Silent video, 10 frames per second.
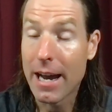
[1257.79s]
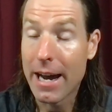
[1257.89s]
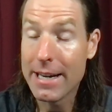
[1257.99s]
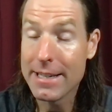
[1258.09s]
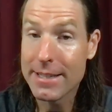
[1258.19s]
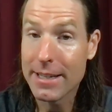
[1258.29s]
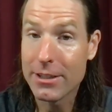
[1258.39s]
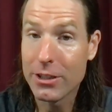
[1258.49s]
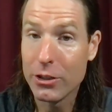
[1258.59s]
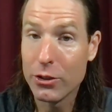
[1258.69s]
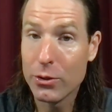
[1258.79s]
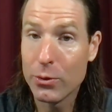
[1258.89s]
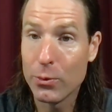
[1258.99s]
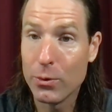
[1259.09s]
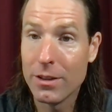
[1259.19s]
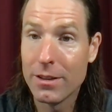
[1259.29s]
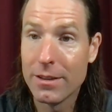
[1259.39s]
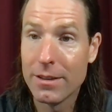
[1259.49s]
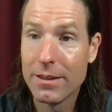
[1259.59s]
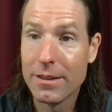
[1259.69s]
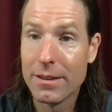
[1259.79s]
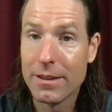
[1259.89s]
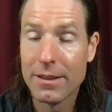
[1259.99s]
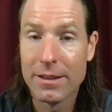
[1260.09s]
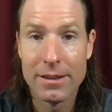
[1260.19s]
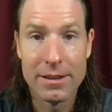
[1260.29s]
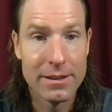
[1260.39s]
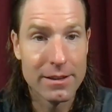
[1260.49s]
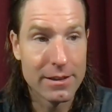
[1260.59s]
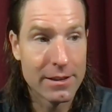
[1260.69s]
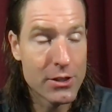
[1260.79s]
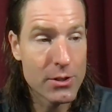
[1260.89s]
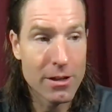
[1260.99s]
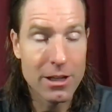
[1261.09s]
I say to you, get your